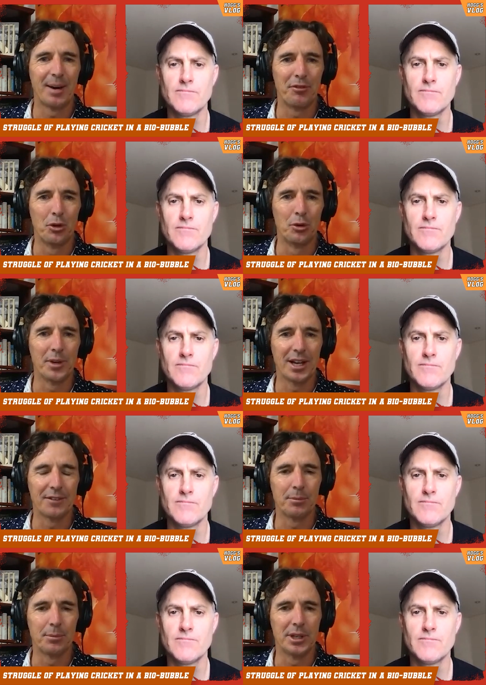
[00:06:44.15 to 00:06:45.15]
Speaker 1: performing
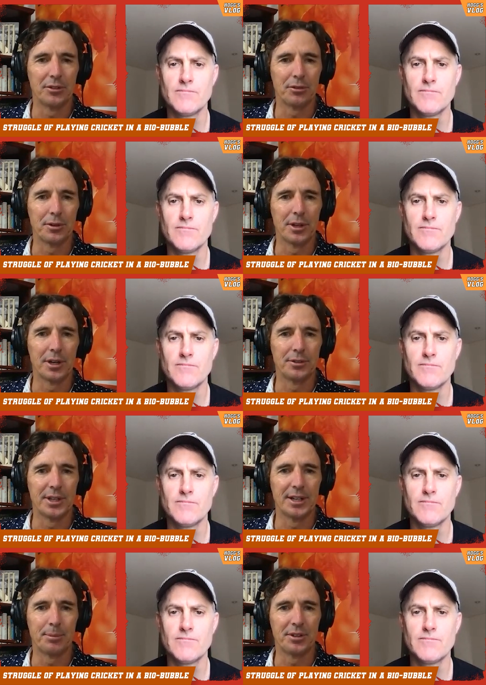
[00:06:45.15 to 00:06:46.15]
after being through
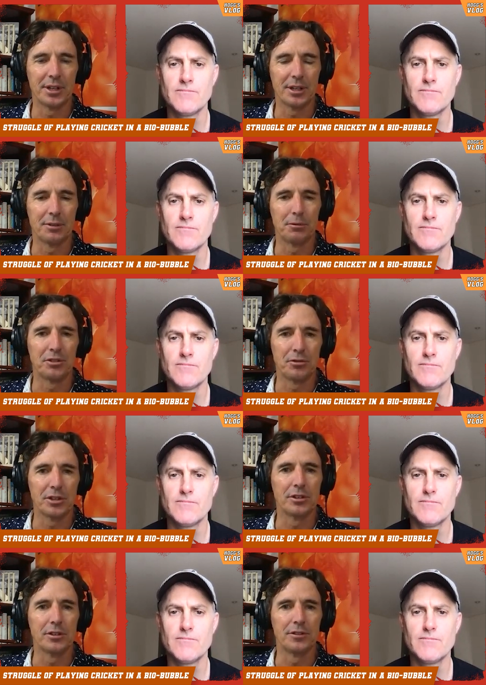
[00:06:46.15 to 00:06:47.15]
those uh, particular
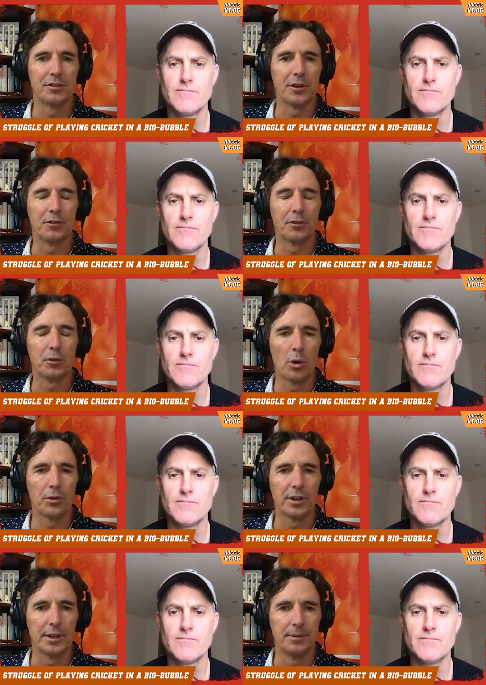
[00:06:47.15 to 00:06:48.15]
restrictions of, of
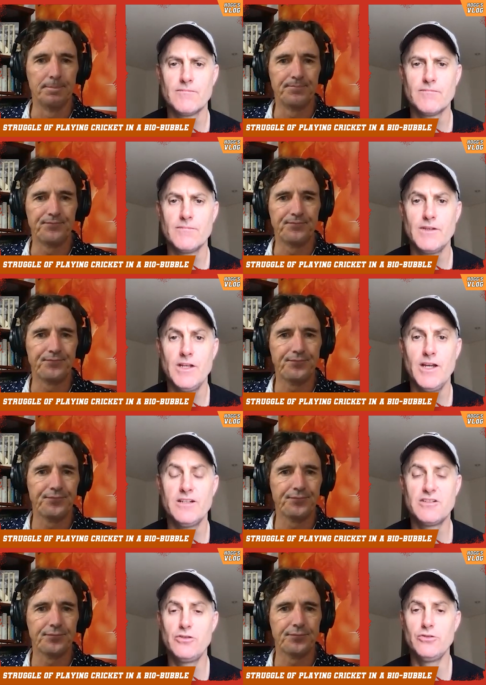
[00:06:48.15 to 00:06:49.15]
quarantine?
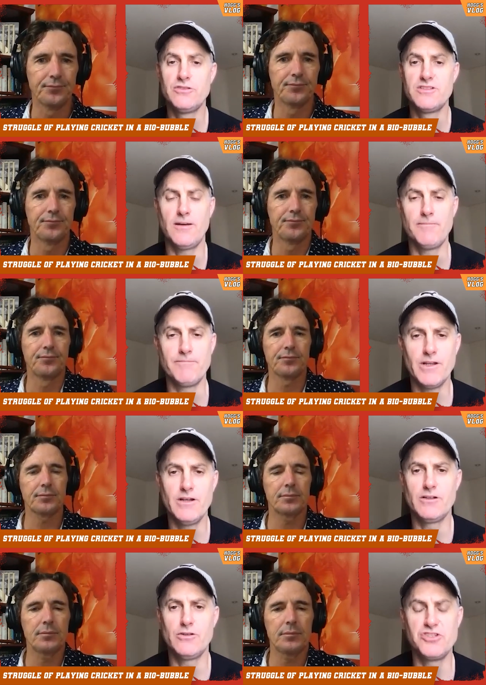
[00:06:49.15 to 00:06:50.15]
Yeah, it's a good um,
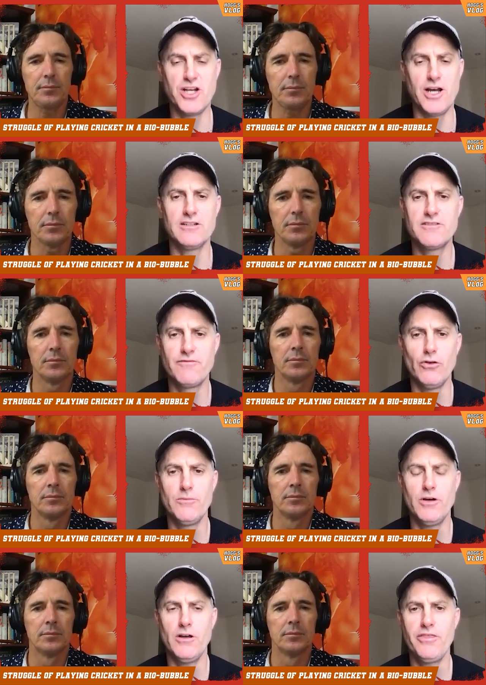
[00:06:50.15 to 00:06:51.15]
a
Speaker 2: good challenge
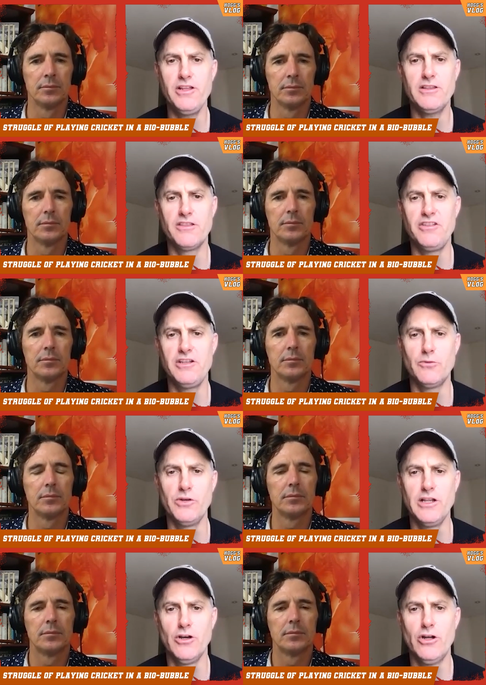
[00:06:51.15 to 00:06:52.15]
for them. I think the thing
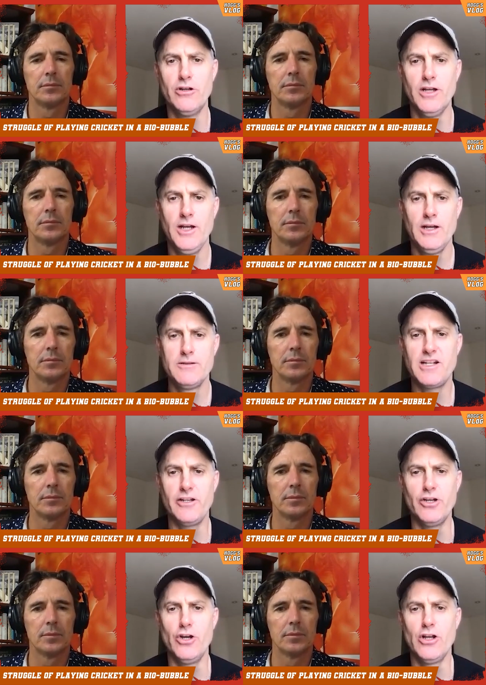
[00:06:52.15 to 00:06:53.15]
that we learned,
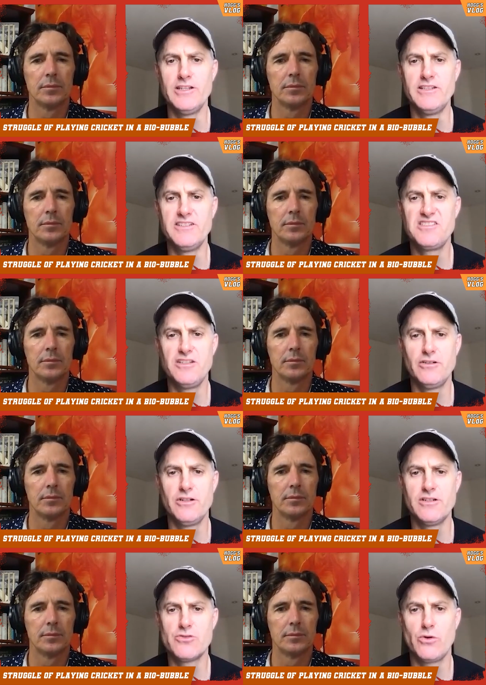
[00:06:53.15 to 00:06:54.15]
particularly earlier this
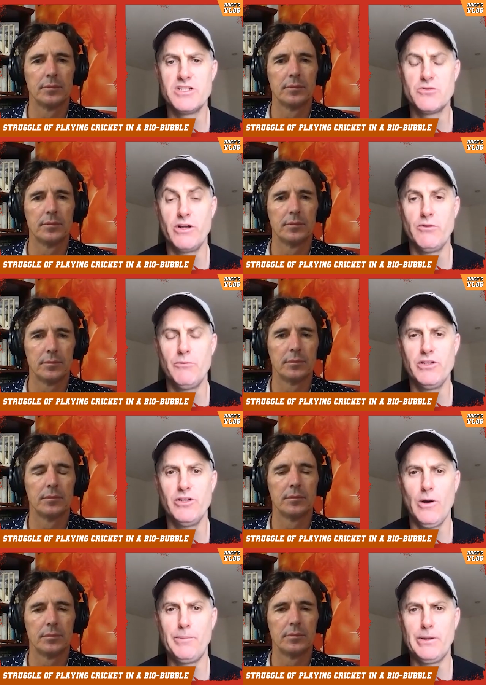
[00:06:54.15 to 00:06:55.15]
year in twenty twenty-one with
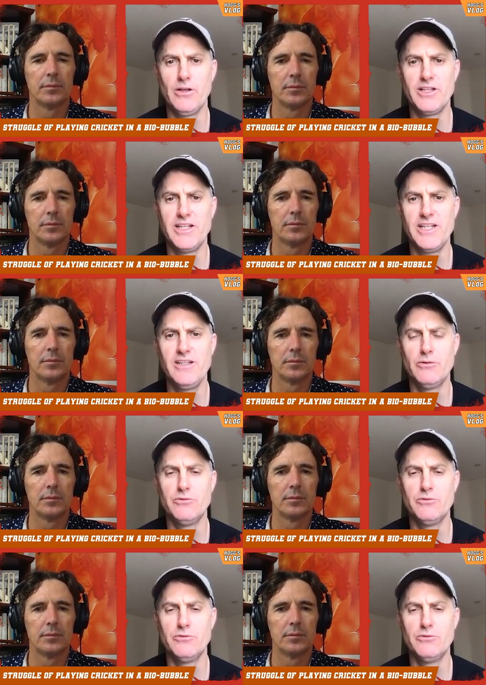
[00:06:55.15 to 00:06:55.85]
the I P L in India,